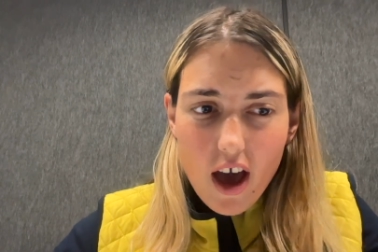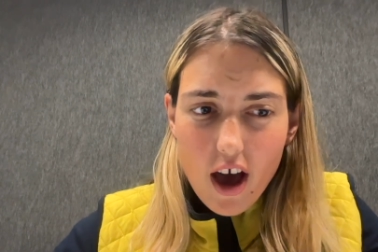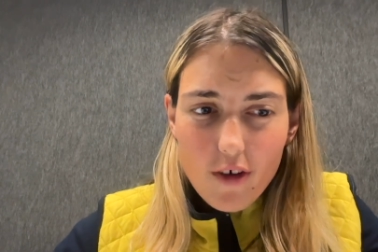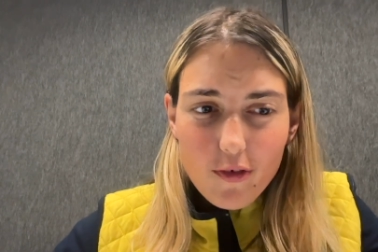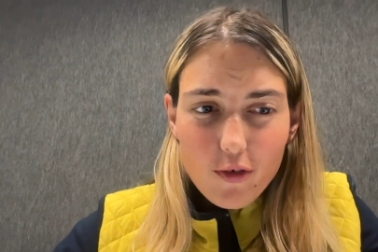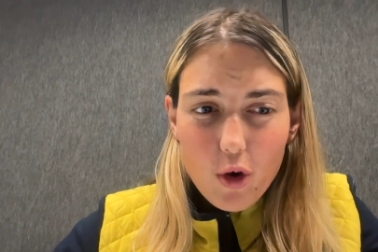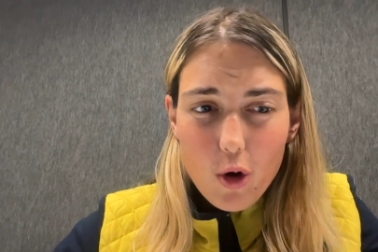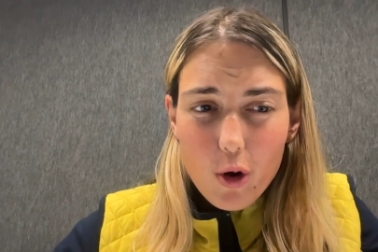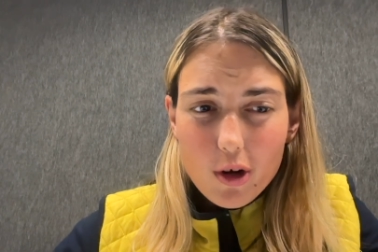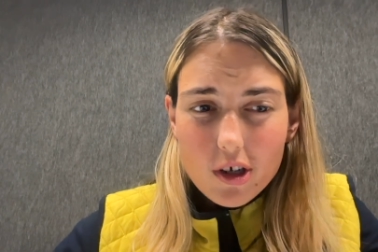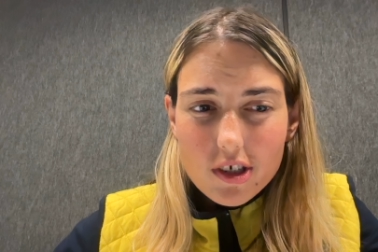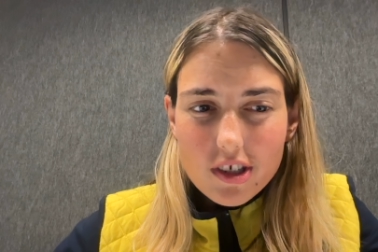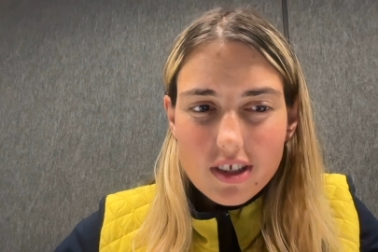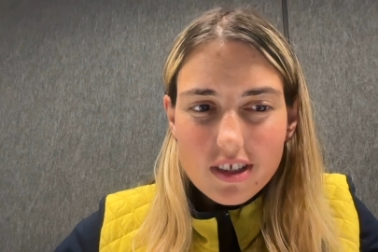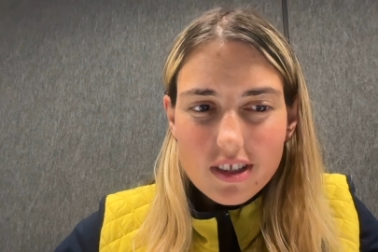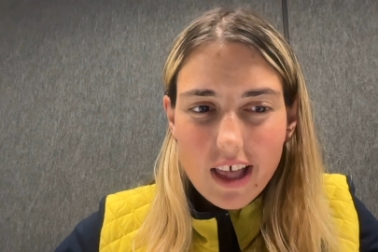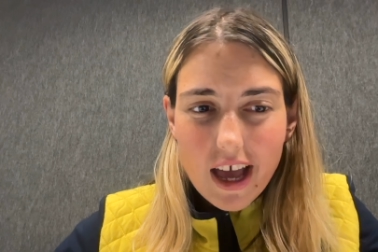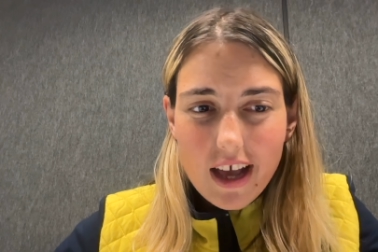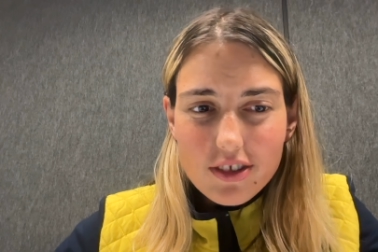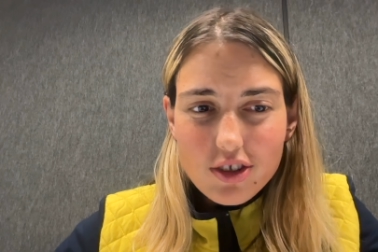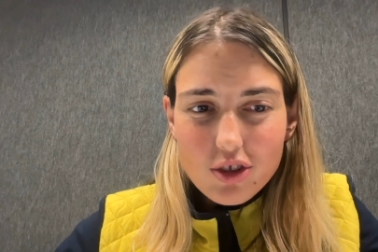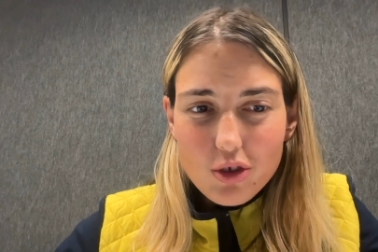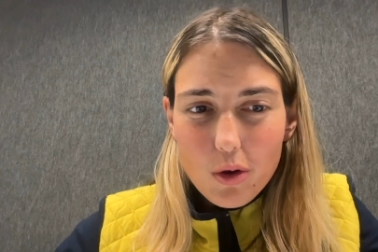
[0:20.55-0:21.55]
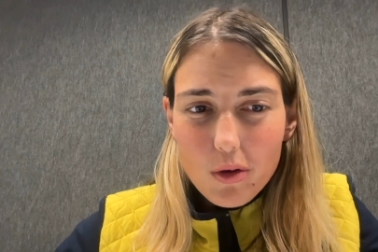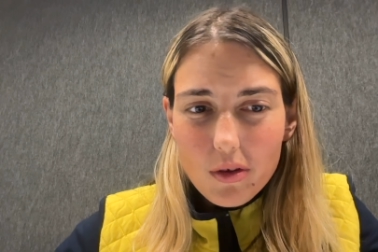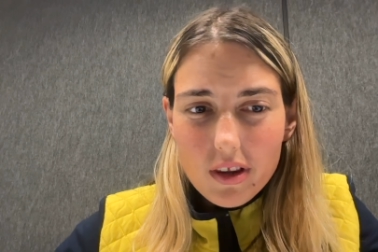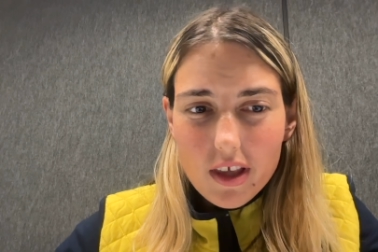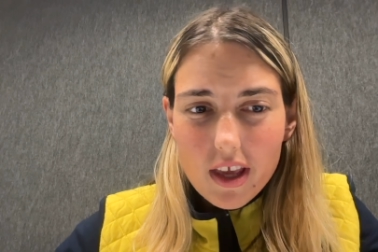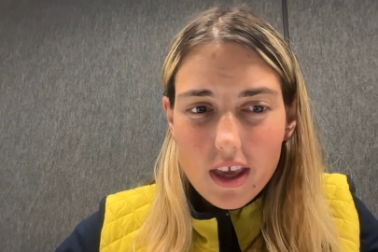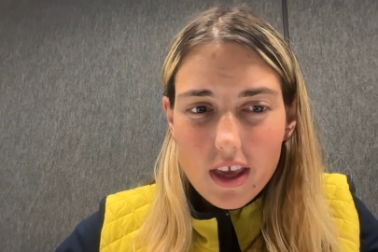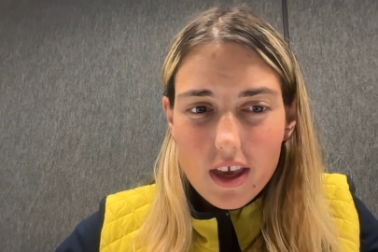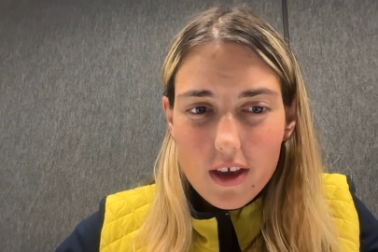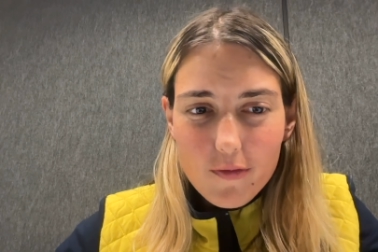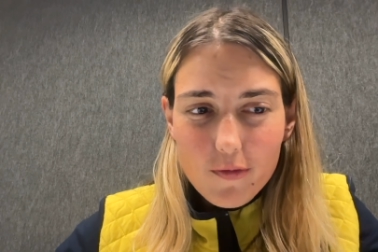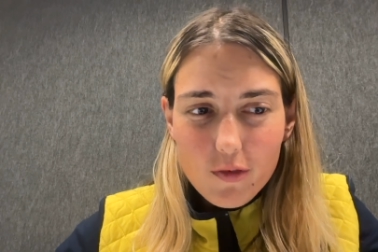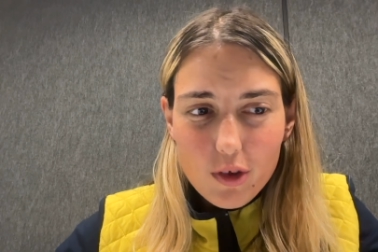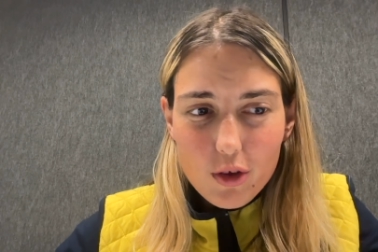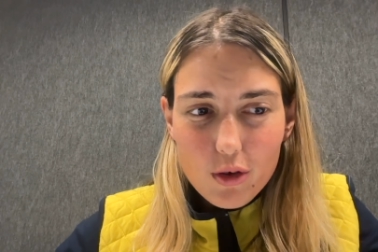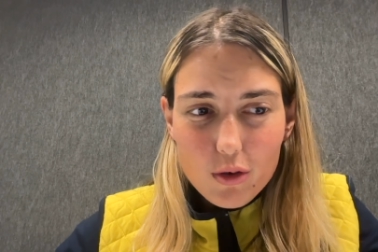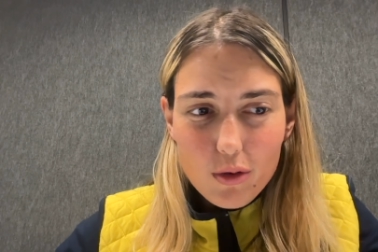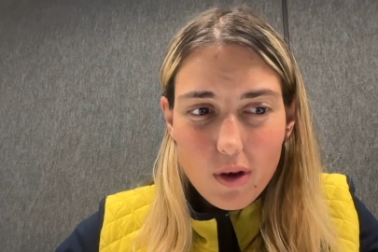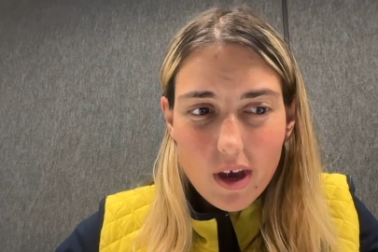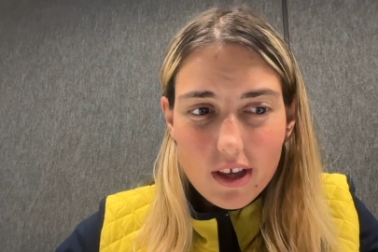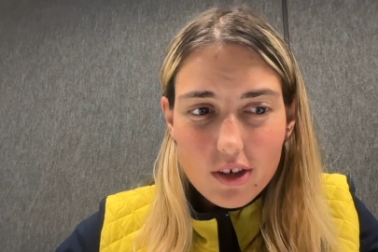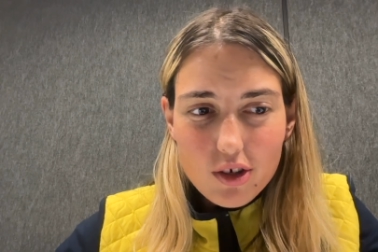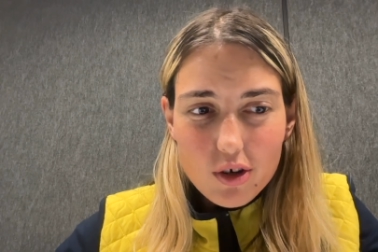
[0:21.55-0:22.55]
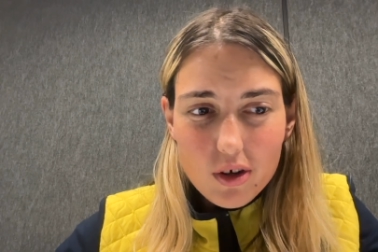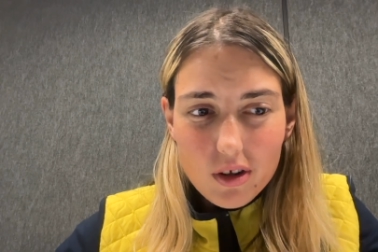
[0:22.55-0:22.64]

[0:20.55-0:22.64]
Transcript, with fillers: Of course, that's only if you and